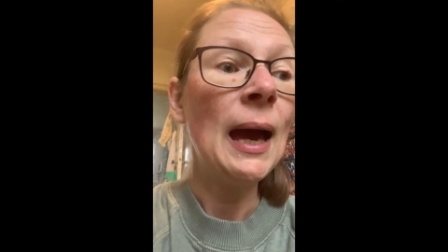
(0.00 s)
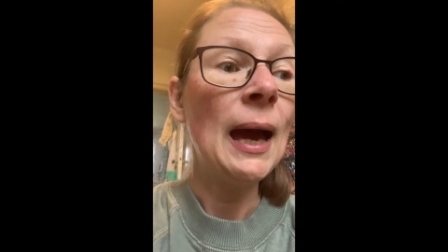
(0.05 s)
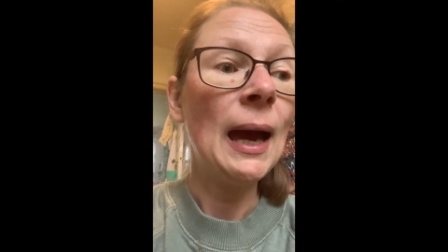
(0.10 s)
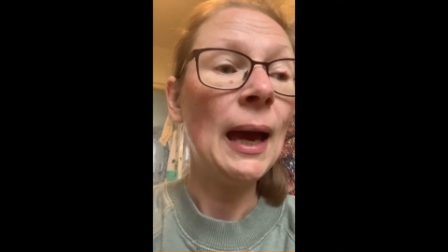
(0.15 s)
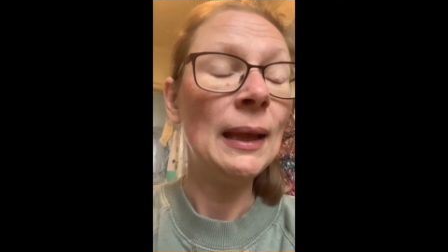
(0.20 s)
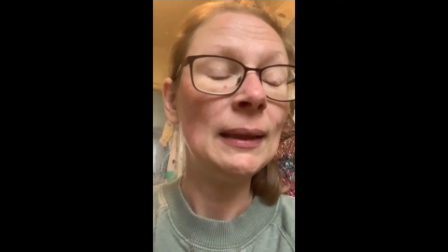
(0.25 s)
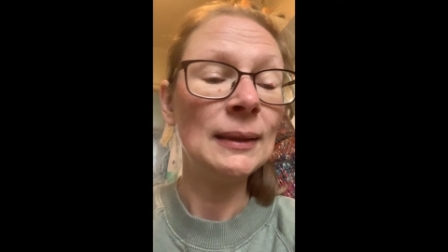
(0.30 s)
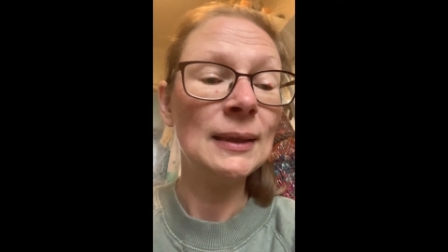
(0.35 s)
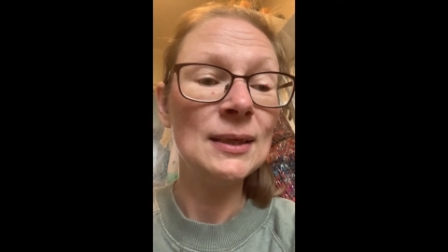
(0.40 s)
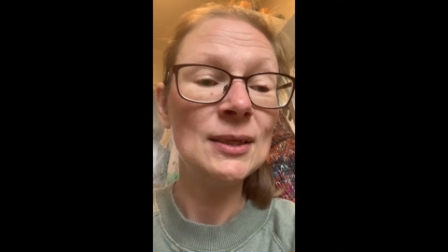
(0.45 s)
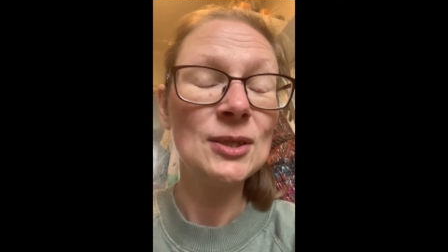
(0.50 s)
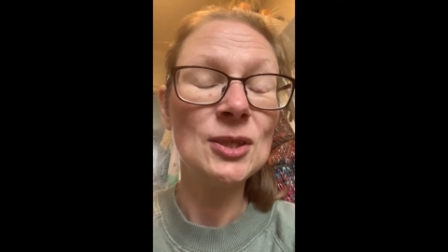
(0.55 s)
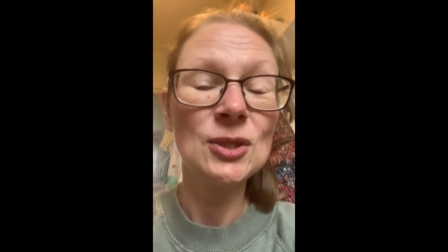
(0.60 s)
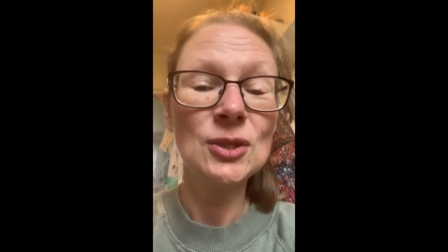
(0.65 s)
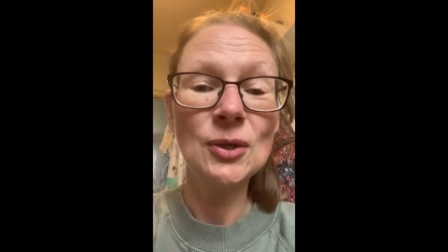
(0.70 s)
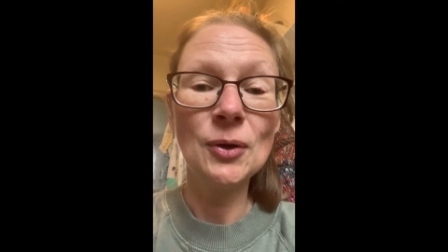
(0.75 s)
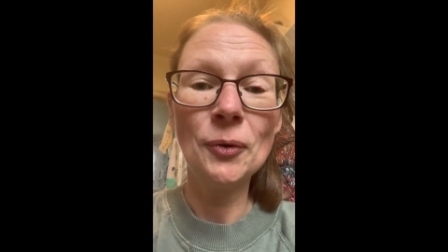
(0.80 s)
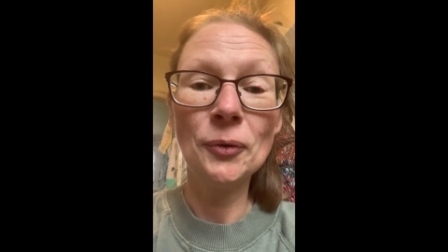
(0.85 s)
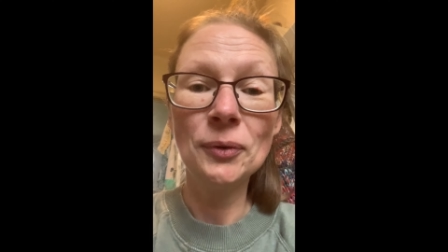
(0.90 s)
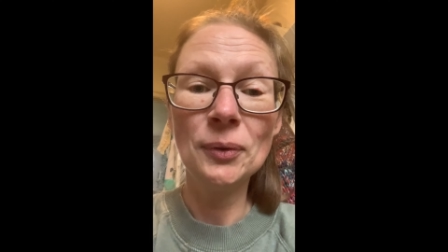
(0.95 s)
and then
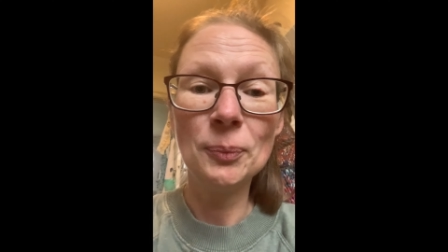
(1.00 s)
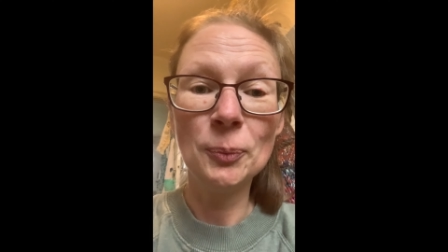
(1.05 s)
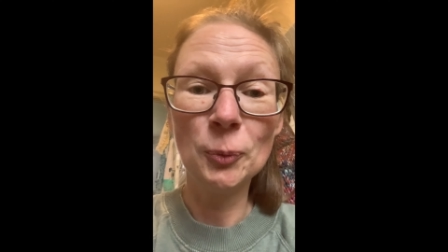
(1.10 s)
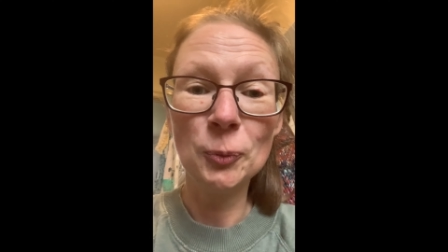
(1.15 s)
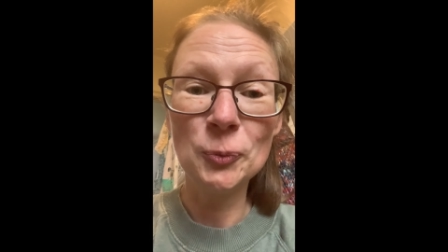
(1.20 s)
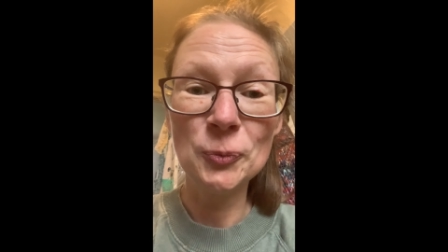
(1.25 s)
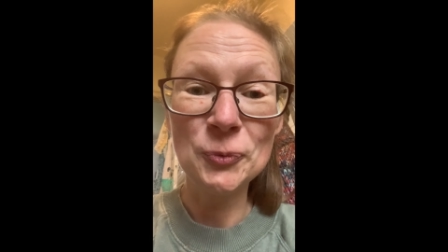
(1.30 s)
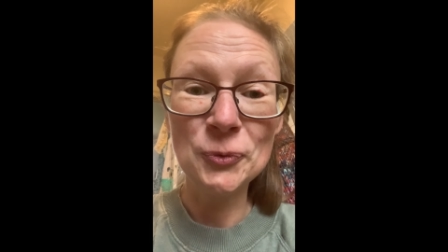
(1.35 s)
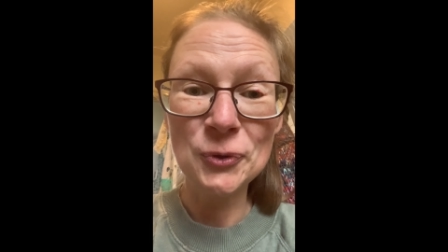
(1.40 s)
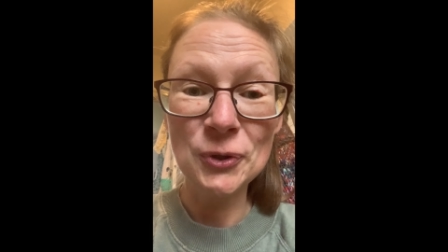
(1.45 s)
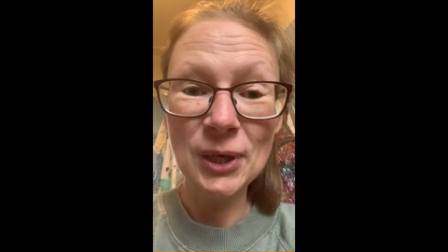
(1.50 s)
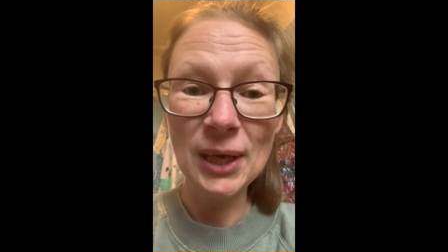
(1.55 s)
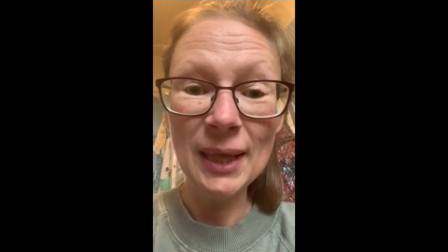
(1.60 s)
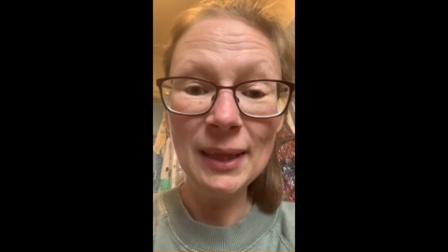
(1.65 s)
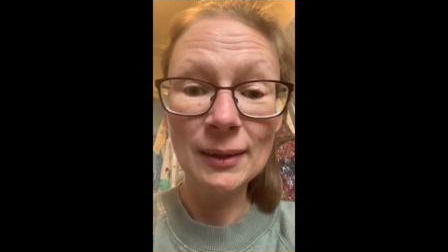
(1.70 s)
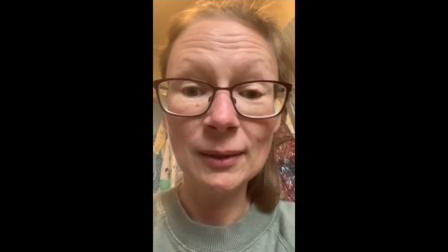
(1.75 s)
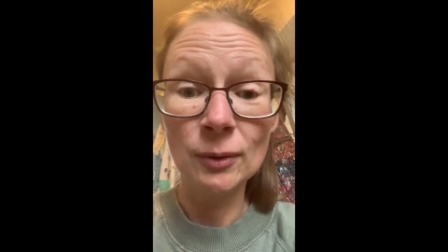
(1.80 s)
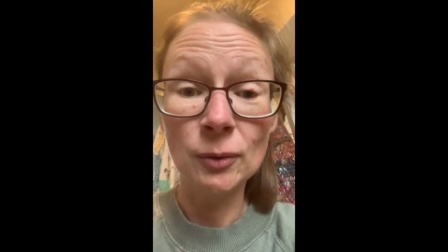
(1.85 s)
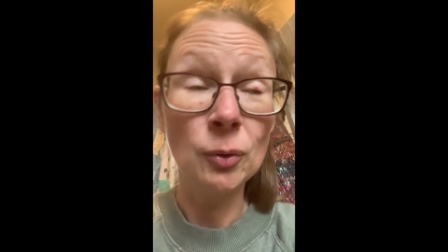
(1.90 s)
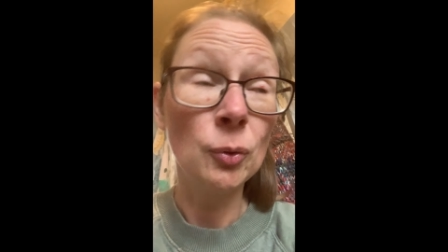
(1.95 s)
sew them all
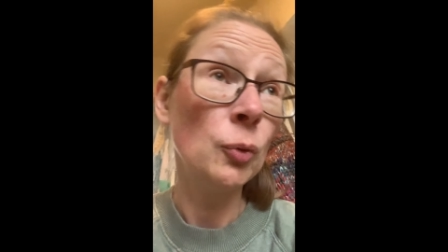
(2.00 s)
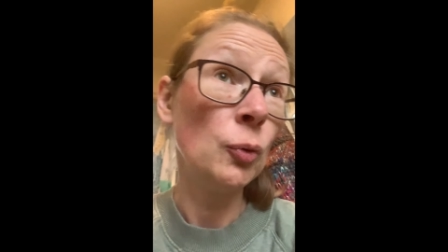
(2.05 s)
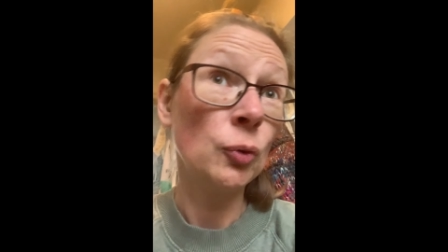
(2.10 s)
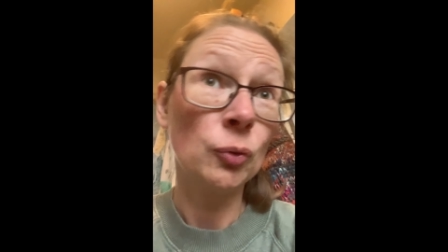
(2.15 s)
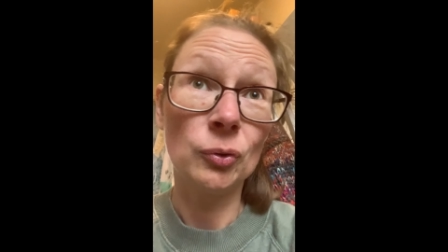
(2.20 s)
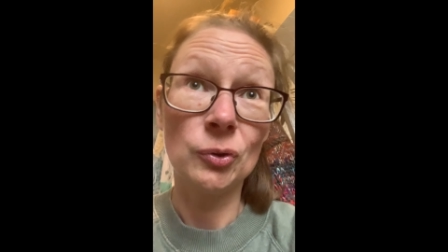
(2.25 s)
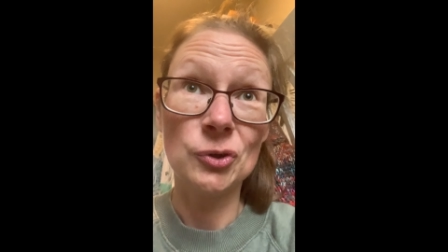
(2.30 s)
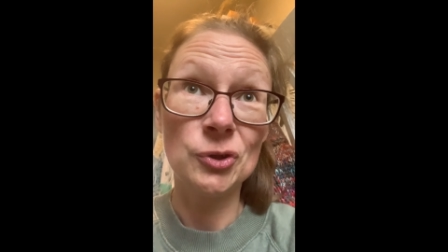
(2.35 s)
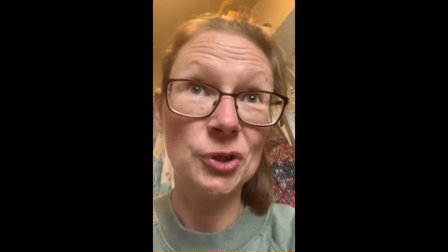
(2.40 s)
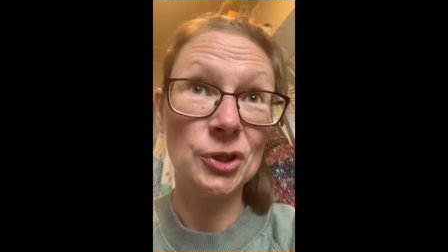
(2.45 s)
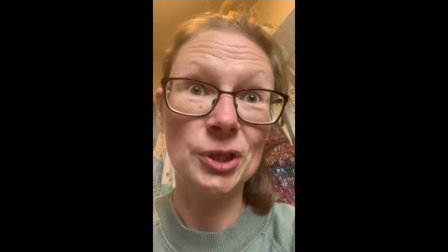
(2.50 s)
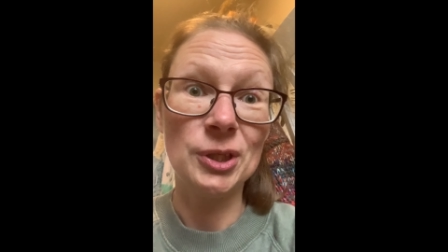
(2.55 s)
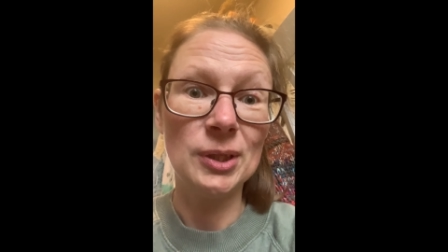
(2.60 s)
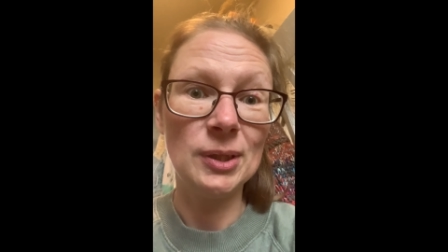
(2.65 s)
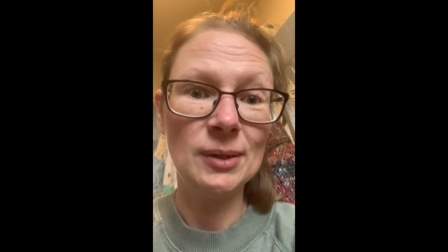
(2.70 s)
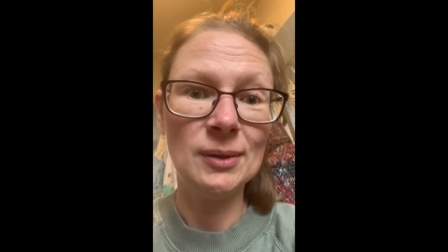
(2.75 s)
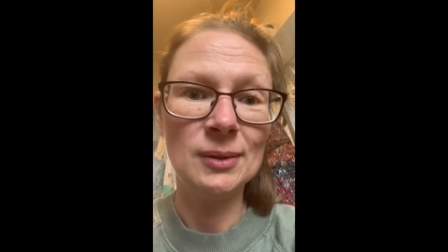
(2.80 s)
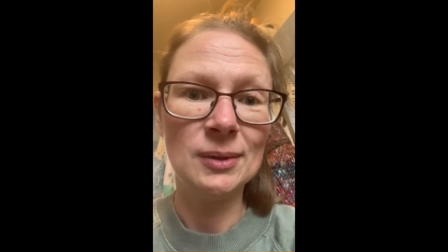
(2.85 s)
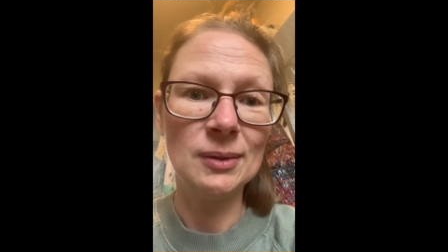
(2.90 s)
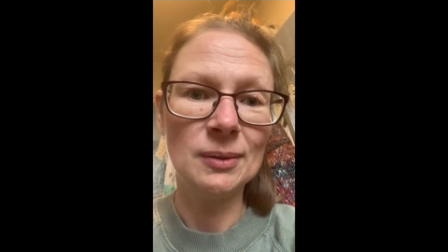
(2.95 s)
together, or
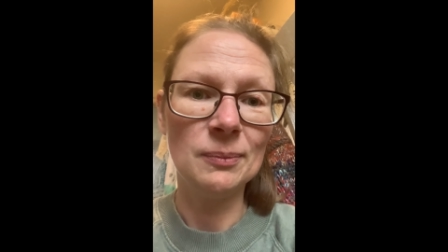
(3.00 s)
crochet